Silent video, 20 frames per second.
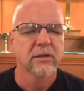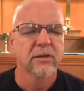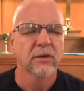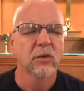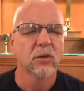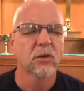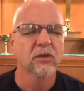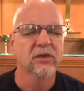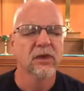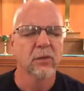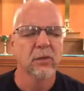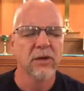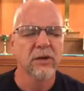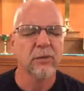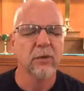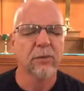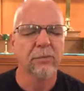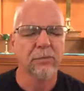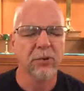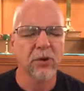Lord, that we
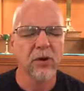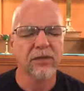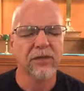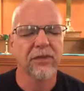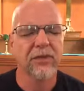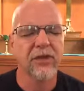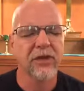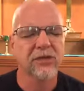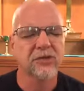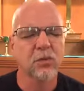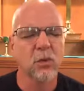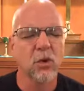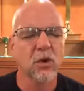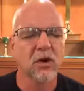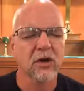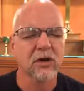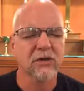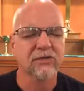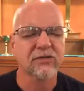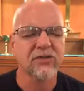will put this
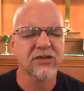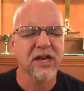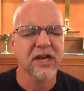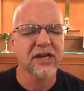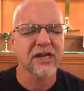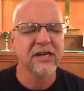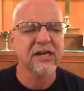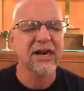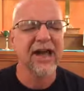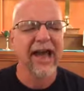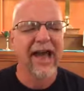work of Satan